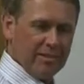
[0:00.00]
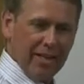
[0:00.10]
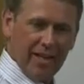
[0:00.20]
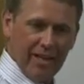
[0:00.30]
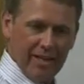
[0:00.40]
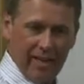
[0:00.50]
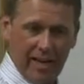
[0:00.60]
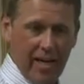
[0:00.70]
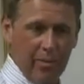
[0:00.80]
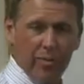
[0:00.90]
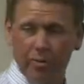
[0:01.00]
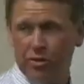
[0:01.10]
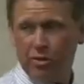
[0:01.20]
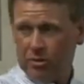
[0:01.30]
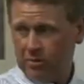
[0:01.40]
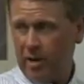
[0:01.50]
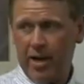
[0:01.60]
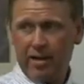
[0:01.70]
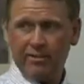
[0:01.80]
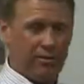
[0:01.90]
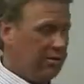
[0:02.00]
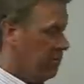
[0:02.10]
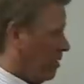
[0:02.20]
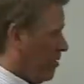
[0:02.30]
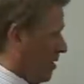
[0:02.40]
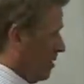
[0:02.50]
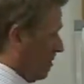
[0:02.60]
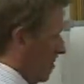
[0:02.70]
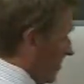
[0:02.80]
Man, I'm going to put you in the back if you don't be quiet.